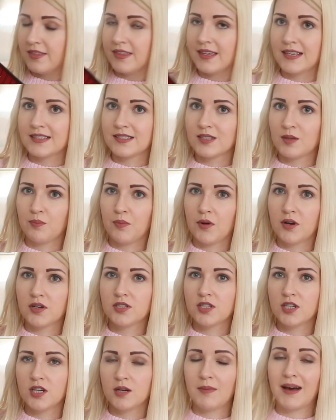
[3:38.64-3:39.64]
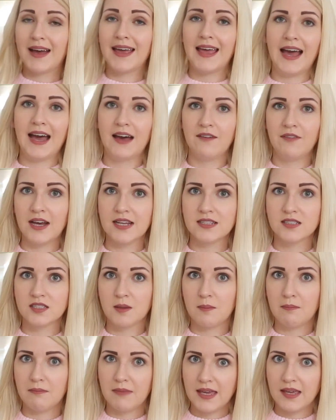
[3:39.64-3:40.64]
thing is the bottom. I have had
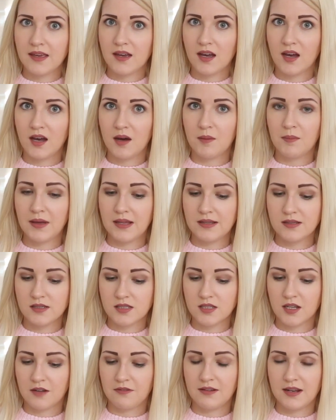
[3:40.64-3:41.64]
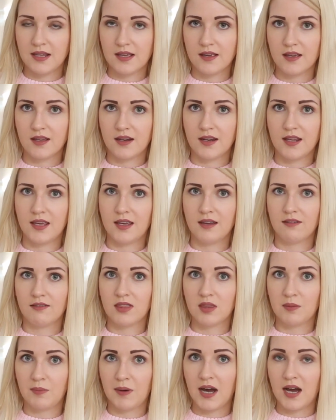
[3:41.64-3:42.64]
some makeup and stuff leaking here
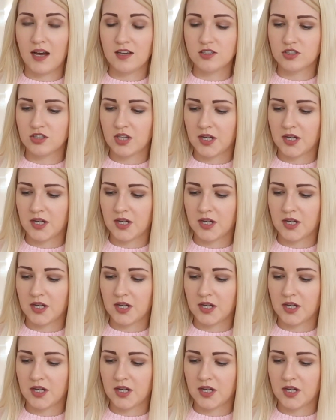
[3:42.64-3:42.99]
in the past,